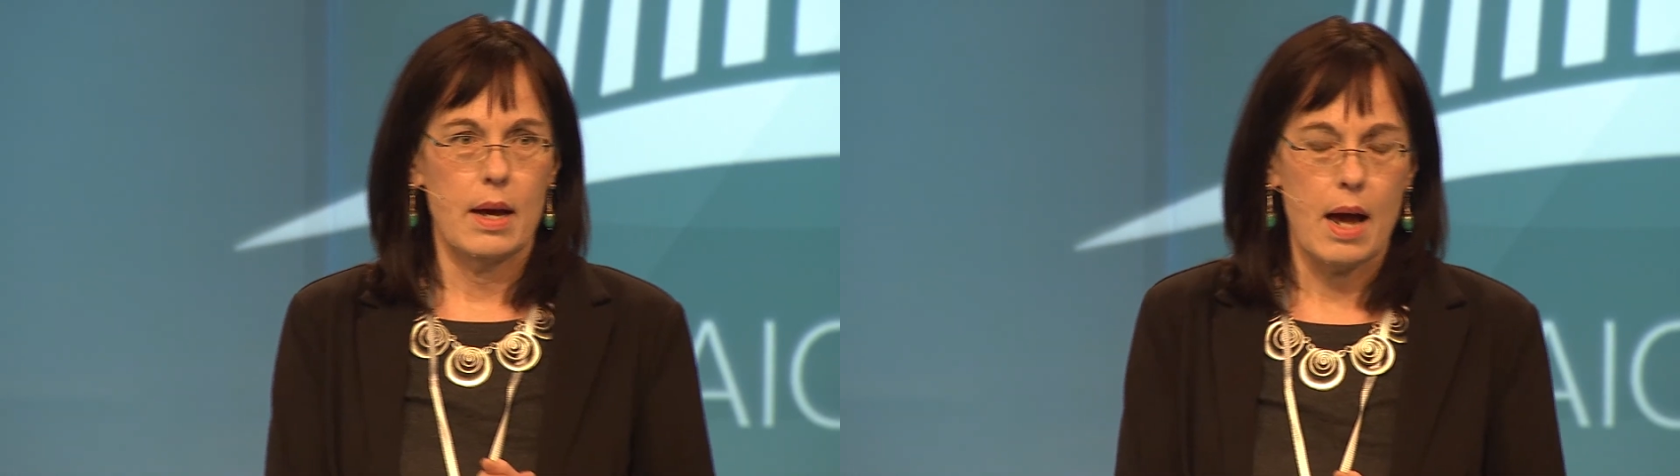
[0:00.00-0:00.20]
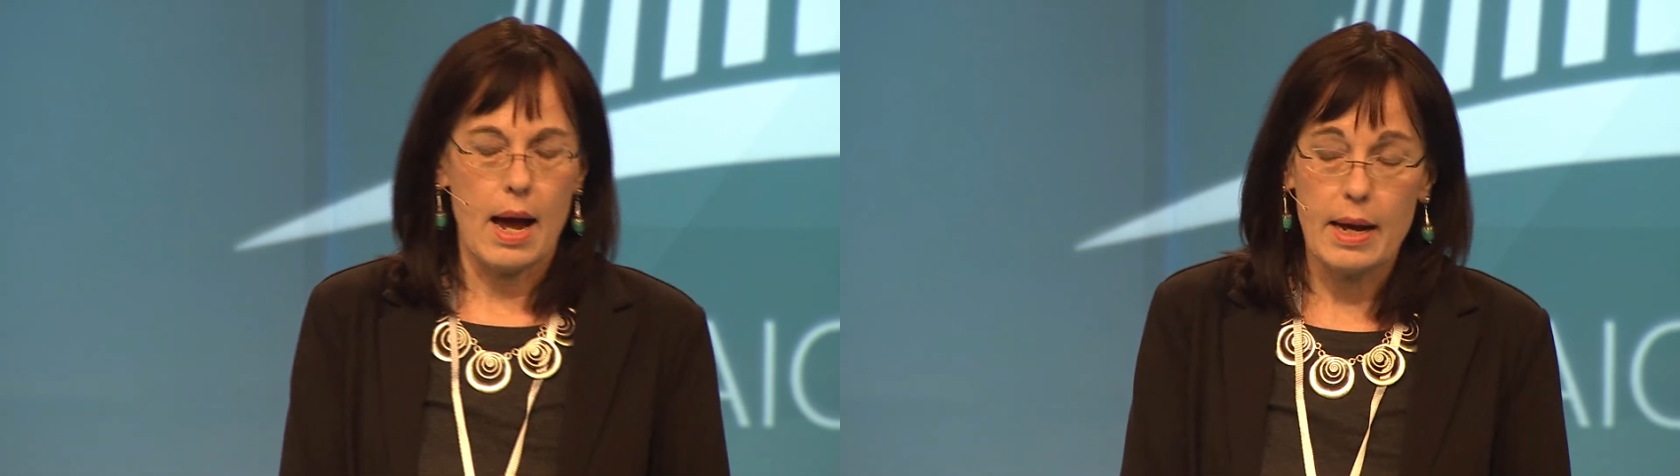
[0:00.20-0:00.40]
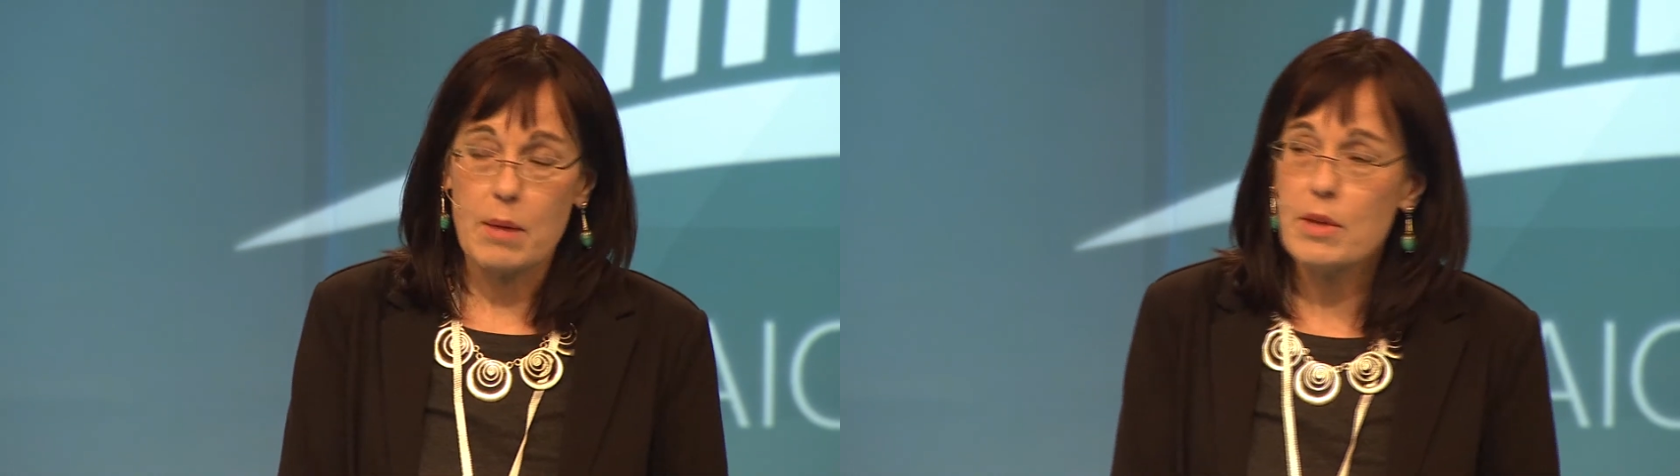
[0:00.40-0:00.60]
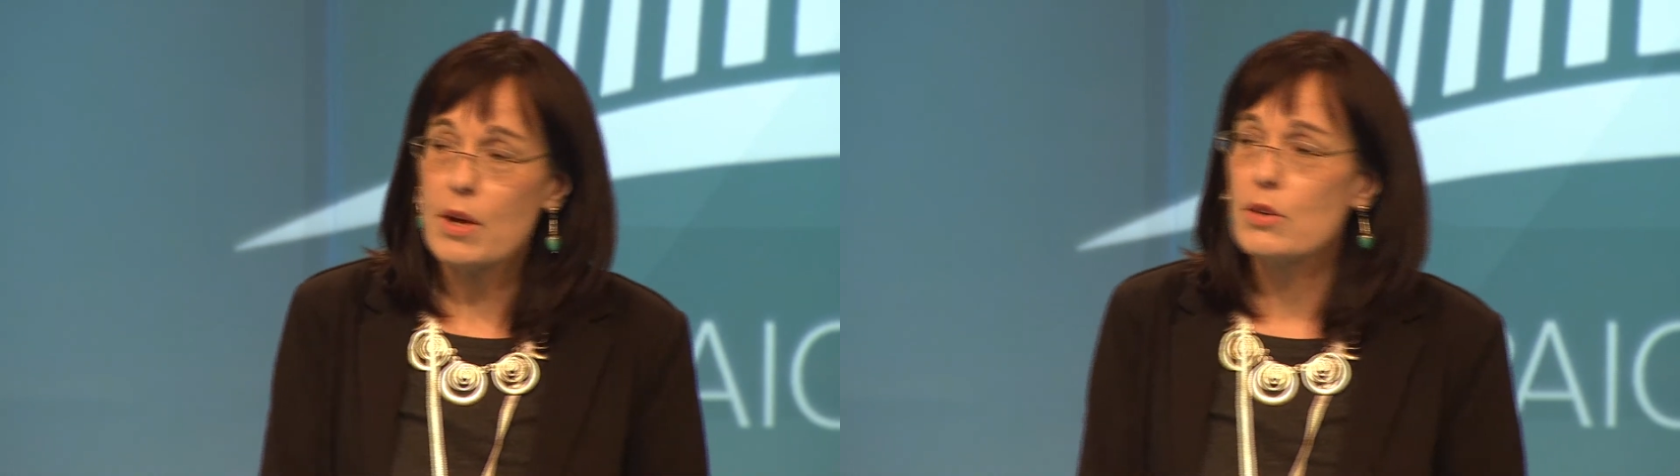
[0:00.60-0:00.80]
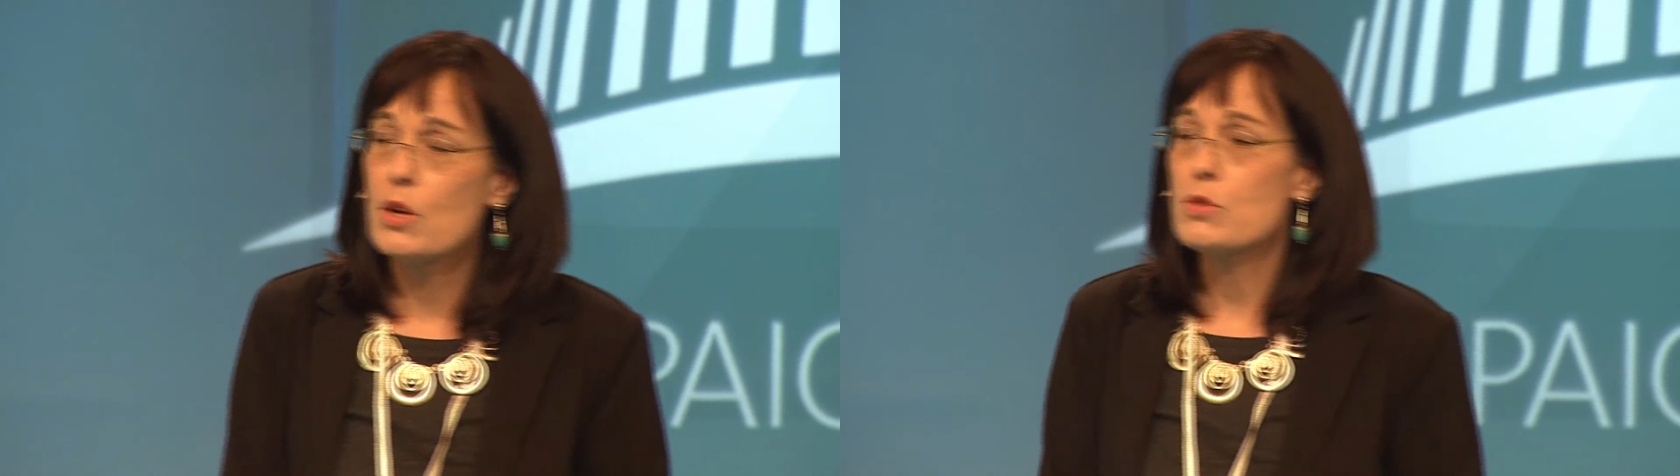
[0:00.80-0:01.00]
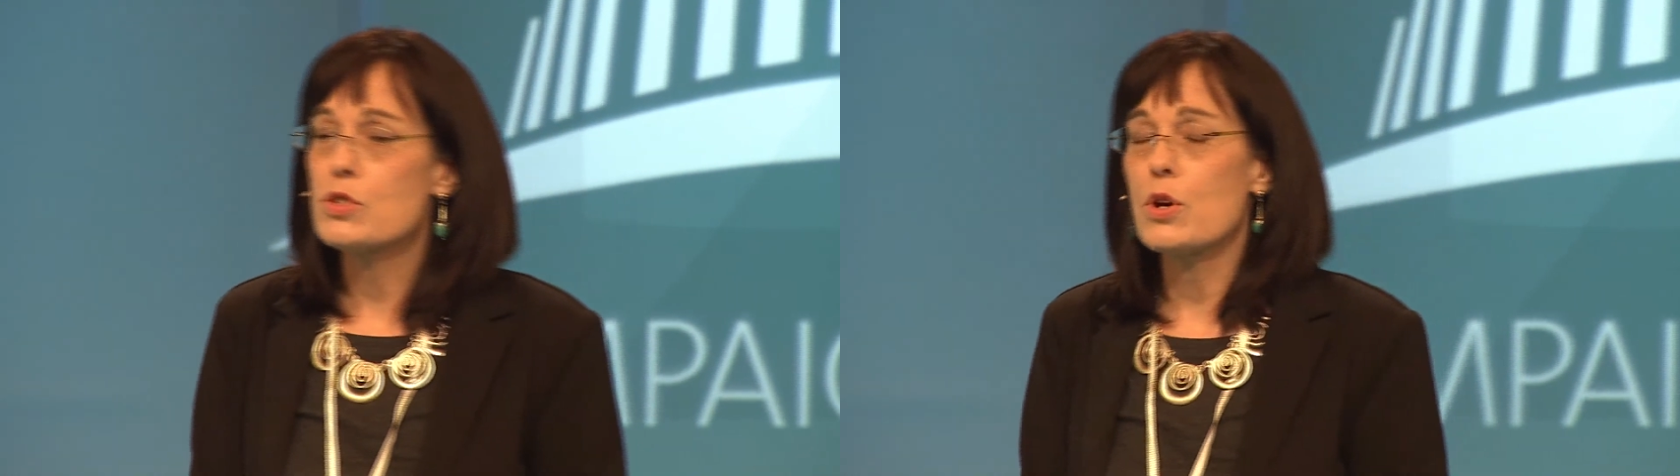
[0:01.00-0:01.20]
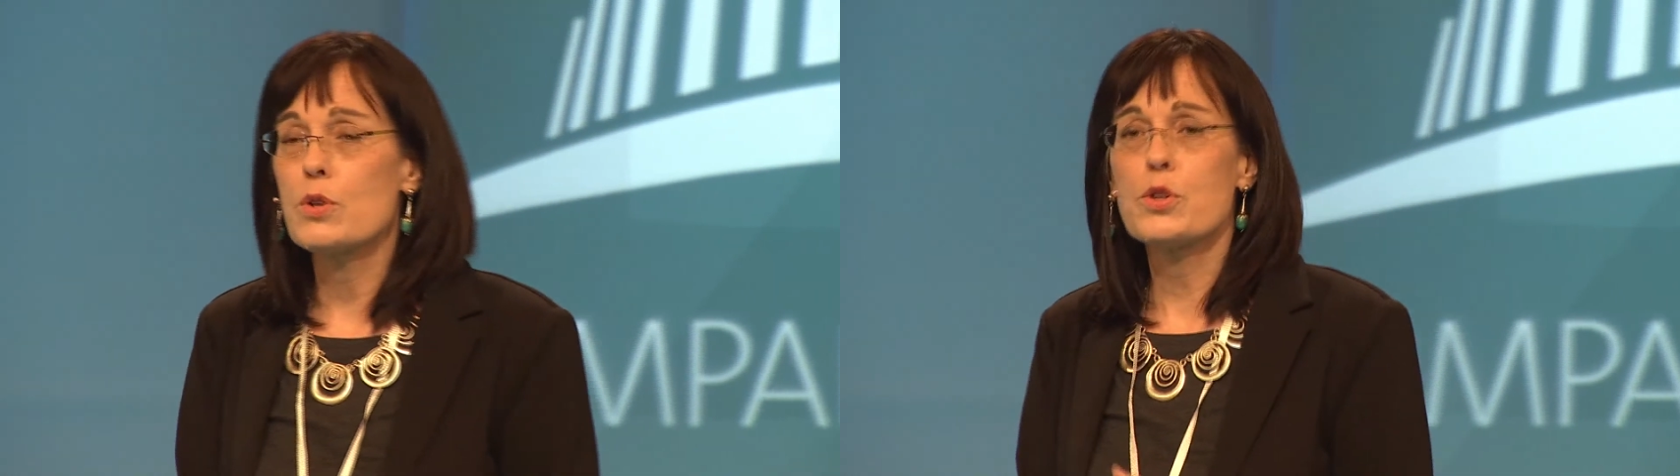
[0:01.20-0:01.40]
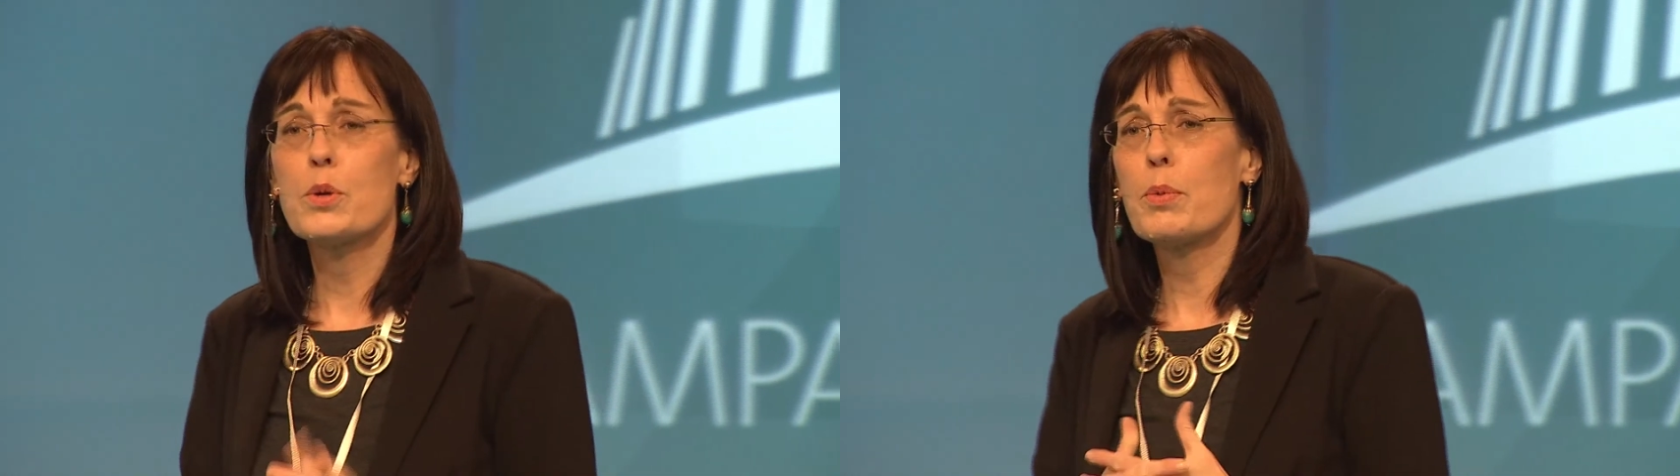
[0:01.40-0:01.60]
I am the unknown soldier,